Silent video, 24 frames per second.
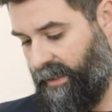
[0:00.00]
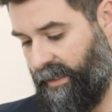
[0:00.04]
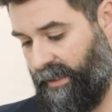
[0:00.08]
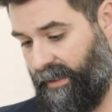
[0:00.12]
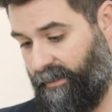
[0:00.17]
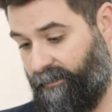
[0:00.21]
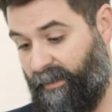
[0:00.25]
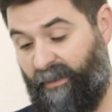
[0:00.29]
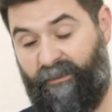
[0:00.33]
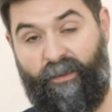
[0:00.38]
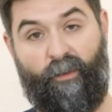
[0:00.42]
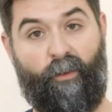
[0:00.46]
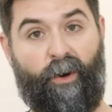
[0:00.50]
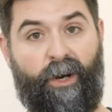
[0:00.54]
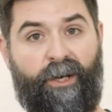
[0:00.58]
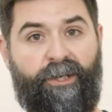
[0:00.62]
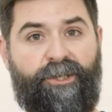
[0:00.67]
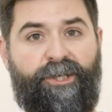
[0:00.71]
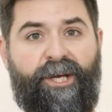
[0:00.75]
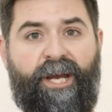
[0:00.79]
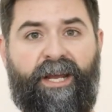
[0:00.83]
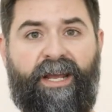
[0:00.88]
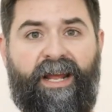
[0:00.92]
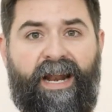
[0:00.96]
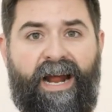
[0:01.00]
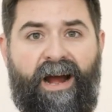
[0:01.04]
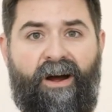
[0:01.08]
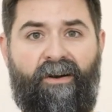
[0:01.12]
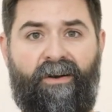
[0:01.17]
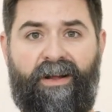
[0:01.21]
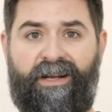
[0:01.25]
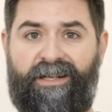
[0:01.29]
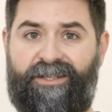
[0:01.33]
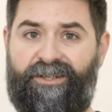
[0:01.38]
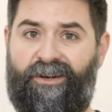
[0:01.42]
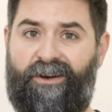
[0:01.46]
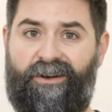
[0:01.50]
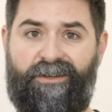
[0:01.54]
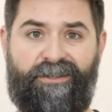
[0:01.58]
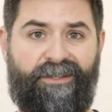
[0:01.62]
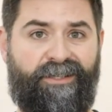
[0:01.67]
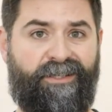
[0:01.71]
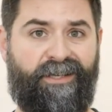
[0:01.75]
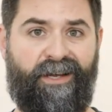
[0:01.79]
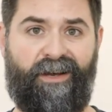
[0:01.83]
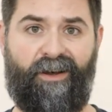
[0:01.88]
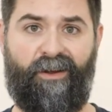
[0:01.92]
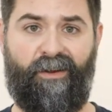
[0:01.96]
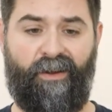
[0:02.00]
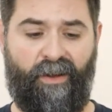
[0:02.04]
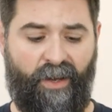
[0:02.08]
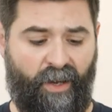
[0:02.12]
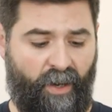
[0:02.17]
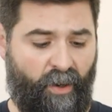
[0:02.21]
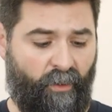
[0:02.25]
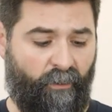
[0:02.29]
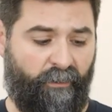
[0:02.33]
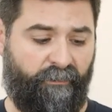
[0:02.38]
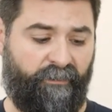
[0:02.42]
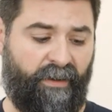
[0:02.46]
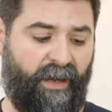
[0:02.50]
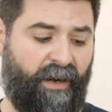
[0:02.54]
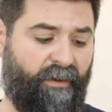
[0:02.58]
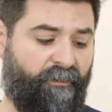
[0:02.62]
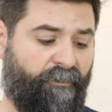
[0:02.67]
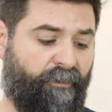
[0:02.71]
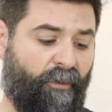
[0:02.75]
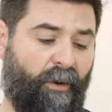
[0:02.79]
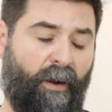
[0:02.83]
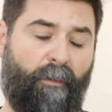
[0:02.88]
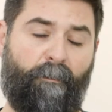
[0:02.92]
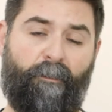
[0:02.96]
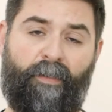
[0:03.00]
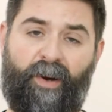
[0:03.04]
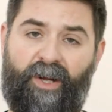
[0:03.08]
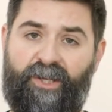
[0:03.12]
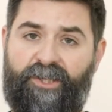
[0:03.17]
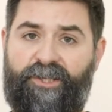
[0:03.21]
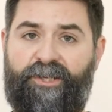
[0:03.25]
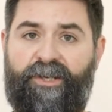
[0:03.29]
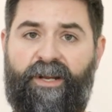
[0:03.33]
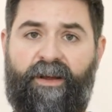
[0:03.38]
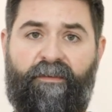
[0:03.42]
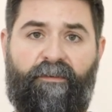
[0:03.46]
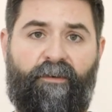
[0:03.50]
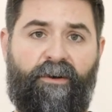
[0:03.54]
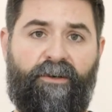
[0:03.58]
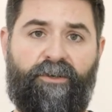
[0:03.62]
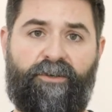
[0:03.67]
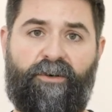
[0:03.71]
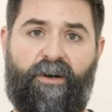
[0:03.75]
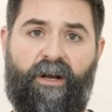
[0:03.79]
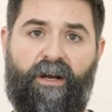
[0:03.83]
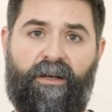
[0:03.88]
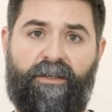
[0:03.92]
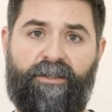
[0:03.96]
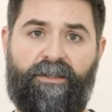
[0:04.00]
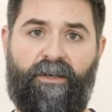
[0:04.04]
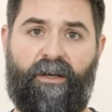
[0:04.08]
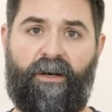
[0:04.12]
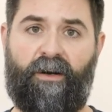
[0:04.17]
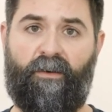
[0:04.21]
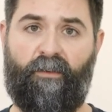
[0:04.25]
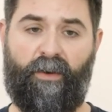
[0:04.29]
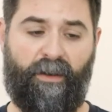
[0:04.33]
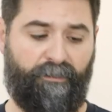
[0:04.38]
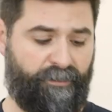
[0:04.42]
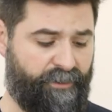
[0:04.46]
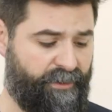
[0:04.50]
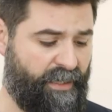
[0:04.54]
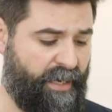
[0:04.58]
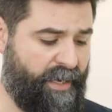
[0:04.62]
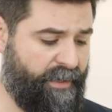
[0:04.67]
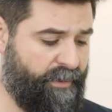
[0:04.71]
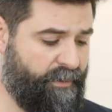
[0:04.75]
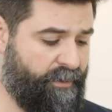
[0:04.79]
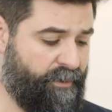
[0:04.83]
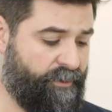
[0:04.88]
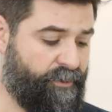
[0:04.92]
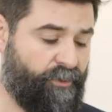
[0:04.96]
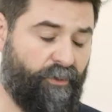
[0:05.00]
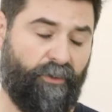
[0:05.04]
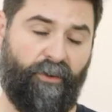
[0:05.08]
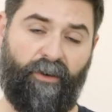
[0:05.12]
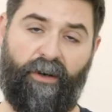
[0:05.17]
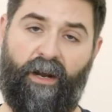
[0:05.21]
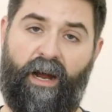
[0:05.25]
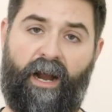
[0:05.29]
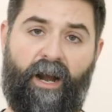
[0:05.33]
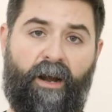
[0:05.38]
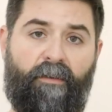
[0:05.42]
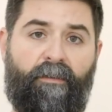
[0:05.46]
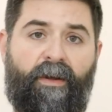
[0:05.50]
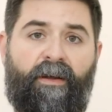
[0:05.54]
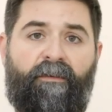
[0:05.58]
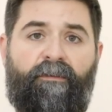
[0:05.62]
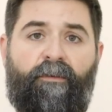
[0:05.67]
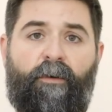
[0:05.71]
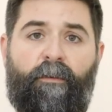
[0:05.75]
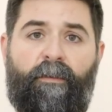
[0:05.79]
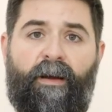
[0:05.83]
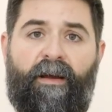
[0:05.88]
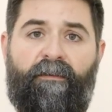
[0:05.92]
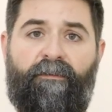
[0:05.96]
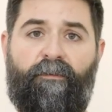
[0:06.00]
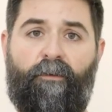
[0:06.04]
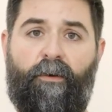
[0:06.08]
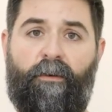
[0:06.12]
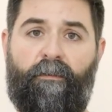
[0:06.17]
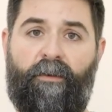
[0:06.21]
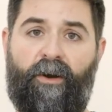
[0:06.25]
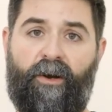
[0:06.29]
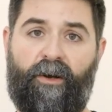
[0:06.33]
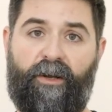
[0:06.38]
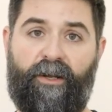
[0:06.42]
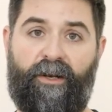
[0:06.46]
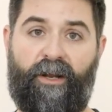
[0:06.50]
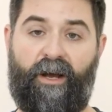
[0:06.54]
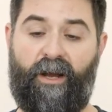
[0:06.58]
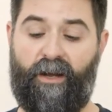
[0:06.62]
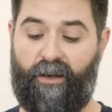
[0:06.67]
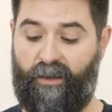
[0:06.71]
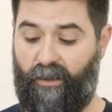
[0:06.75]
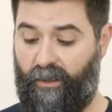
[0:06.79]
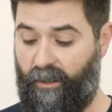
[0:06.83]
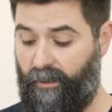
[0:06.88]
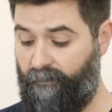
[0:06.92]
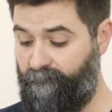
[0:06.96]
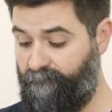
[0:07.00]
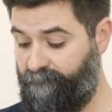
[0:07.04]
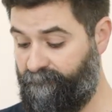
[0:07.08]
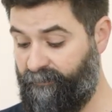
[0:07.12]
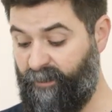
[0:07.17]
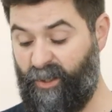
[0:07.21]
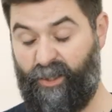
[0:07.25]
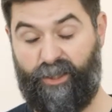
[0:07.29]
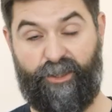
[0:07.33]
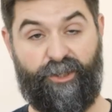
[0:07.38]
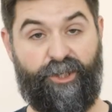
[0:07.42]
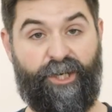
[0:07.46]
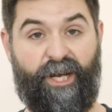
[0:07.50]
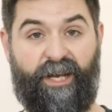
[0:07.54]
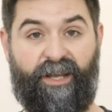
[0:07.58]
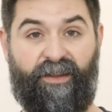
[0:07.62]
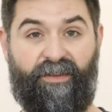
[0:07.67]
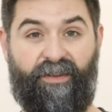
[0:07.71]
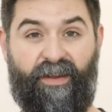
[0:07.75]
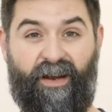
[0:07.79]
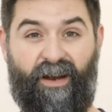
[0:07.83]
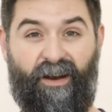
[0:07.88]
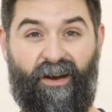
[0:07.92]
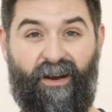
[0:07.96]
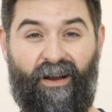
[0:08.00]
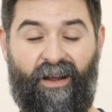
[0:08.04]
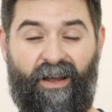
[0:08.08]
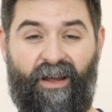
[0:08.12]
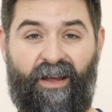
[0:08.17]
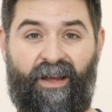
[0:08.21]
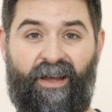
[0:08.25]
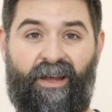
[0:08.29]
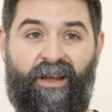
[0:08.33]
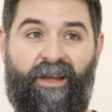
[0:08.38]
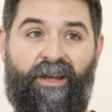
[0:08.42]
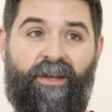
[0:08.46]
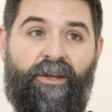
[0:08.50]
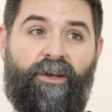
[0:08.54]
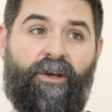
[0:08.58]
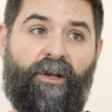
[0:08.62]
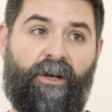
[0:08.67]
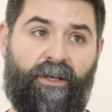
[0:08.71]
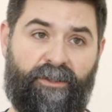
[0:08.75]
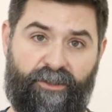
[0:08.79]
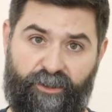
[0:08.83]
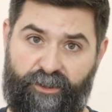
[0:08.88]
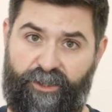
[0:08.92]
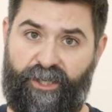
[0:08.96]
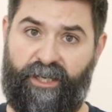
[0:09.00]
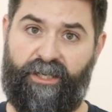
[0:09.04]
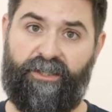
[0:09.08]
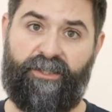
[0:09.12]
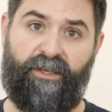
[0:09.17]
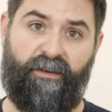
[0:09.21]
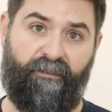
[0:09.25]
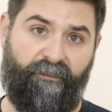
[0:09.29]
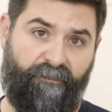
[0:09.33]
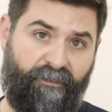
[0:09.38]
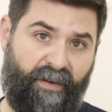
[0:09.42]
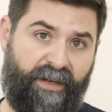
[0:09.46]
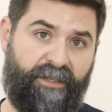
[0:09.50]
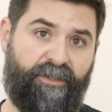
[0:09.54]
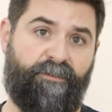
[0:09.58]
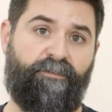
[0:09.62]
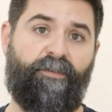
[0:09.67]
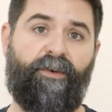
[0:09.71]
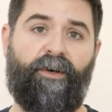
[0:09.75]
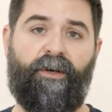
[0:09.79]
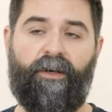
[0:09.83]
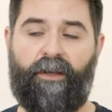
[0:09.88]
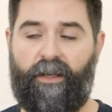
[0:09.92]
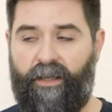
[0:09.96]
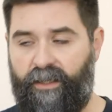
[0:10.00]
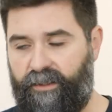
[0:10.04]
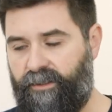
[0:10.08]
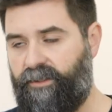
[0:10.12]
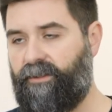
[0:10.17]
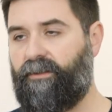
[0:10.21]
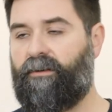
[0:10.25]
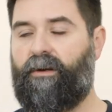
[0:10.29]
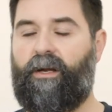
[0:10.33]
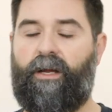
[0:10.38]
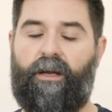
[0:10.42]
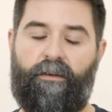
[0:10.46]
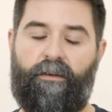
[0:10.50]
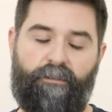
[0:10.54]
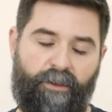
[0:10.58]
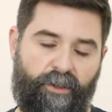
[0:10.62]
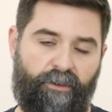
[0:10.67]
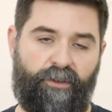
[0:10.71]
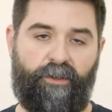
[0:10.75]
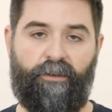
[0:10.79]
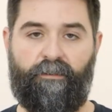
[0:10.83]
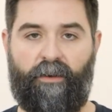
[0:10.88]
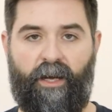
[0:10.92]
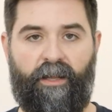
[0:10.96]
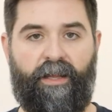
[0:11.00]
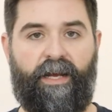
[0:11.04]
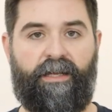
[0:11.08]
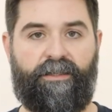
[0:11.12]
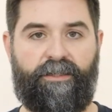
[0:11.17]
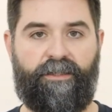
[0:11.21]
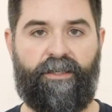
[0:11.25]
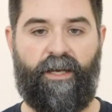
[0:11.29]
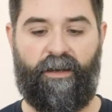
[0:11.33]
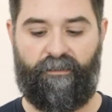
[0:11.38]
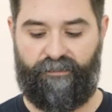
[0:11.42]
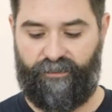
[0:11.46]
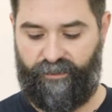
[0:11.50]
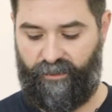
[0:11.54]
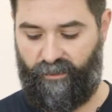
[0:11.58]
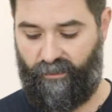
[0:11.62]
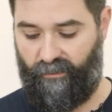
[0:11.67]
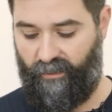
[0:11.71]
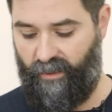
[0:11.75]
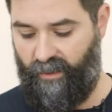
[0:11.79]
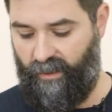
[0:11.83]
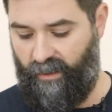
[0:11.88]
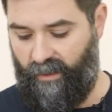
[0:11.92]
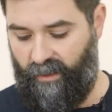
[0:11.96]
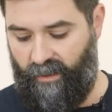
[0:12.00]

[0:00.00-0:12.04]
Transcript: If you want to check it out, it's on sale. We've got it for a bunch of different trucks on our website. So go to Ironman4x4America.com. You can check it there. You can also check us on Facebook, Instagram, YouTube, all that stuff. So,